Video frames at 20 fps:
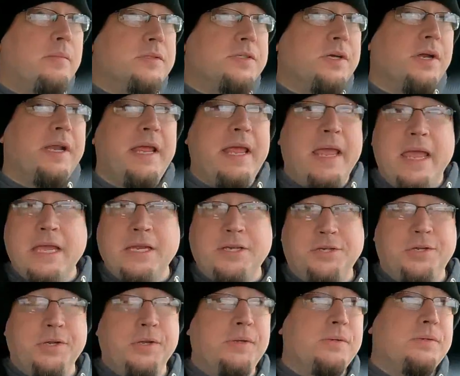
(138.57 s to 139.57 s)
Is there any
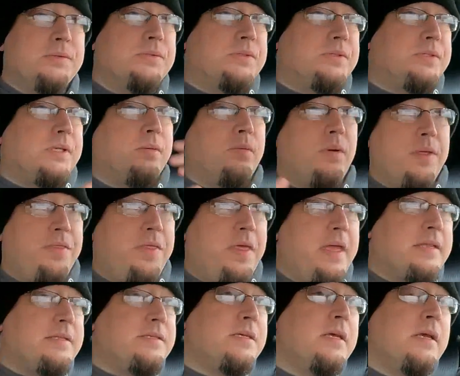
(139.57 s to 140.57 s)
issues with
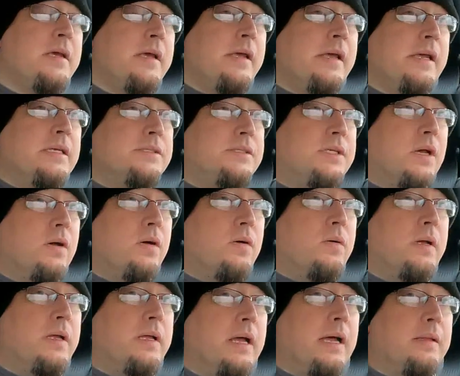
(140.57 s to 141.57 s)
it? So
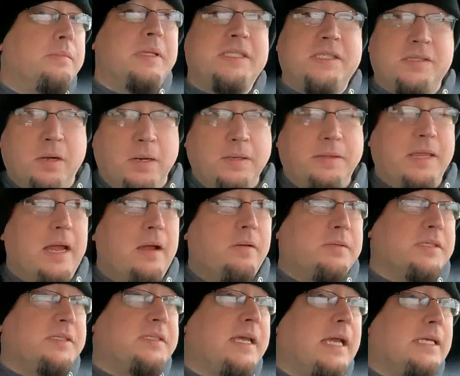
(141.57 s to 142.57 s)
let's start there
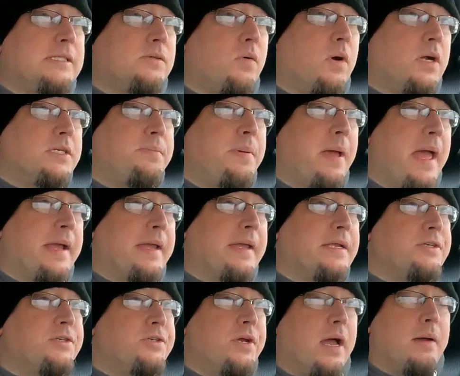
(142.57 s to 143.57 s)
with the Sasquatch
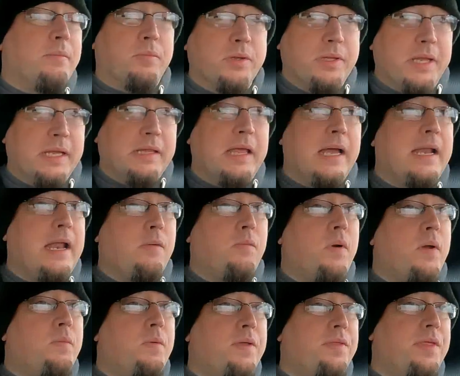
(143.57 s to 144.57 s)
package. I'm really glad I
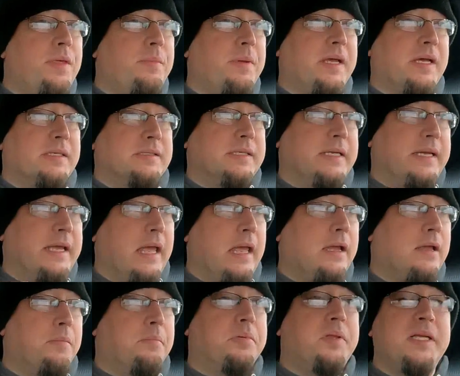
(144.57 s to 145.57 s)
went with it because
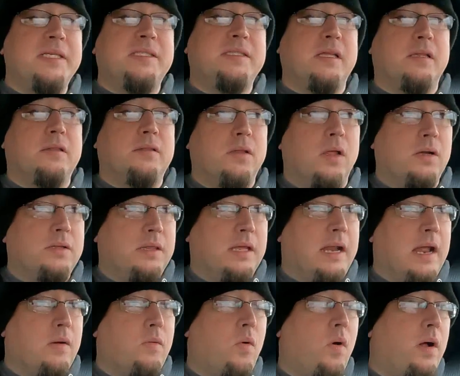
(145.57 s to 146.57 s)
it completes the look
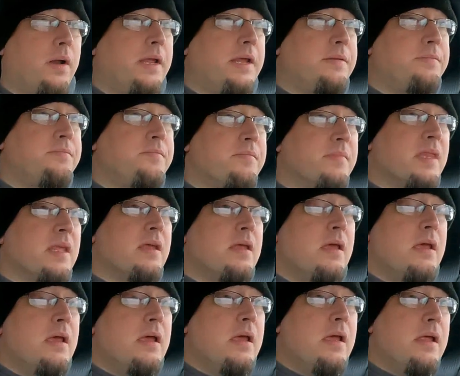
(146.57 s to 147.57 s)
that I
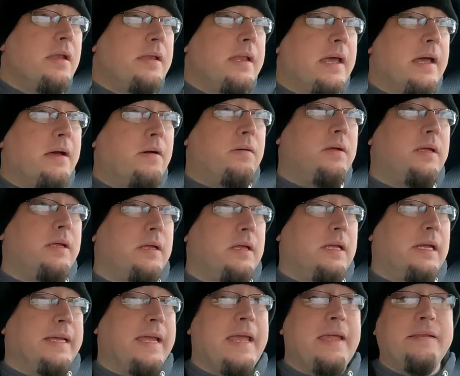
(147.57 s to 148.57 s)
wanted. Now,
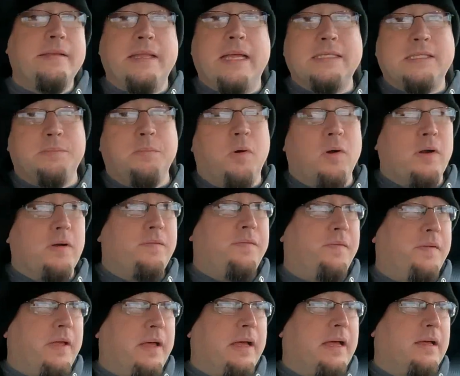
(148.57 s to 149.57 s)
again, that's more of
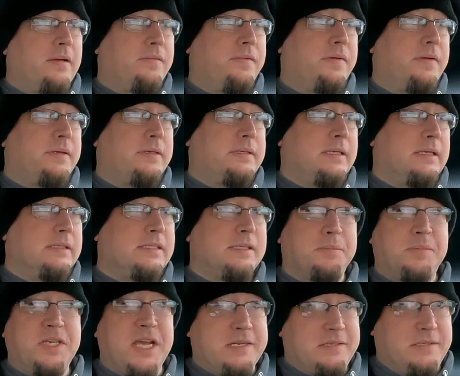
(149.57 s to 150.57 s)
a
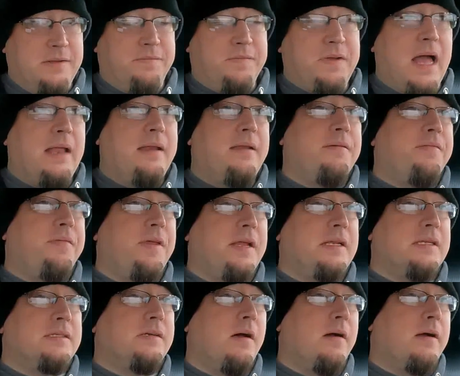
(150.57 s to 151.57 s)
subjective kind of
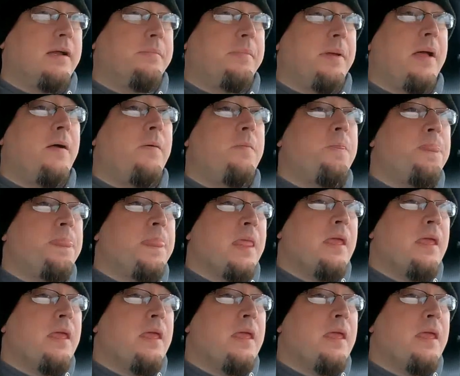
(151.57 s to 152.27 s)
thing to talk about.